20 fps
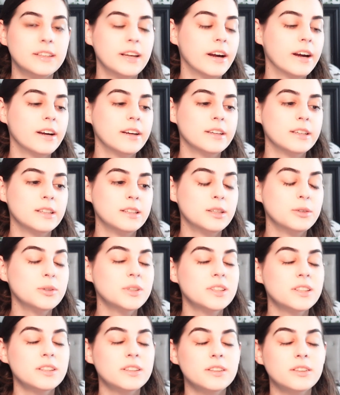yeah, and he
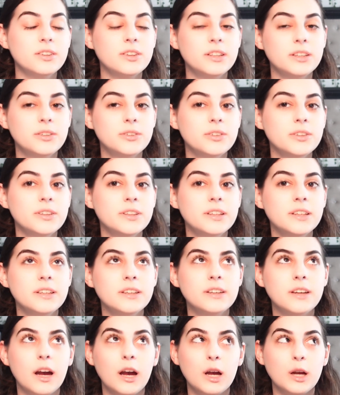was
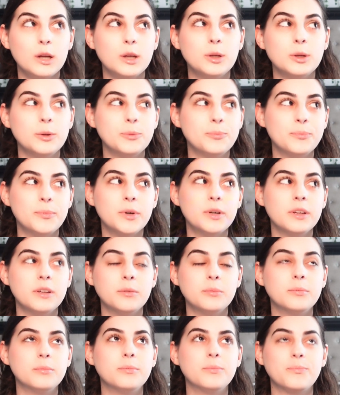literally, I put
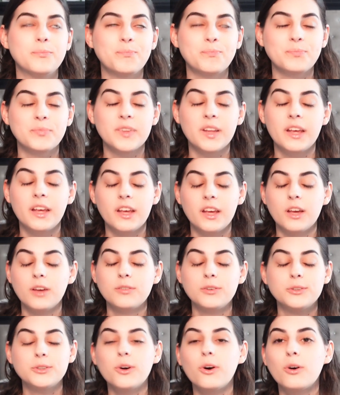him,
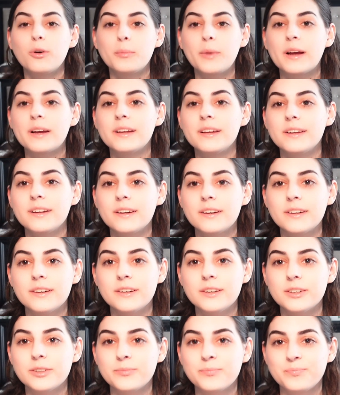if you saw
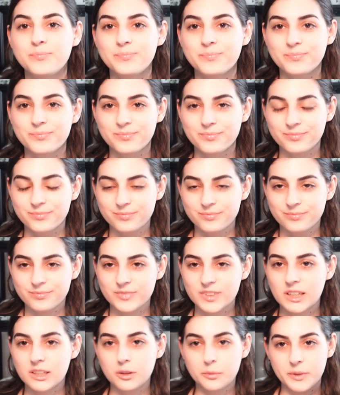my
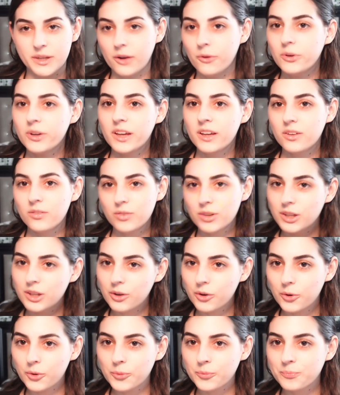Hear Me Out cake
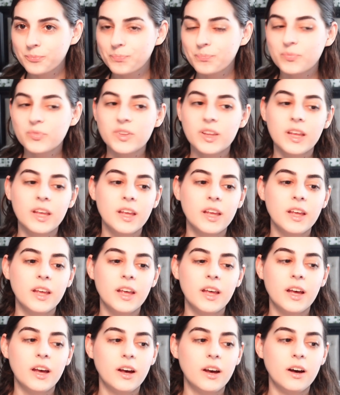video,
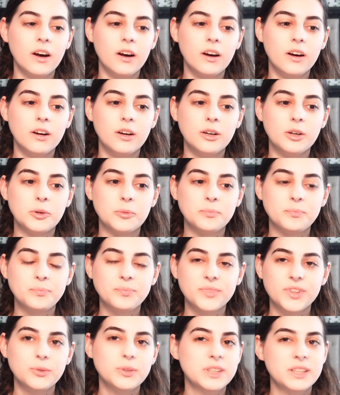
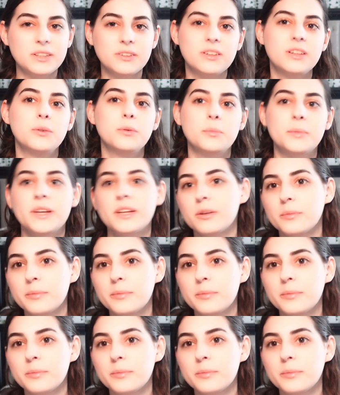he was literally one of my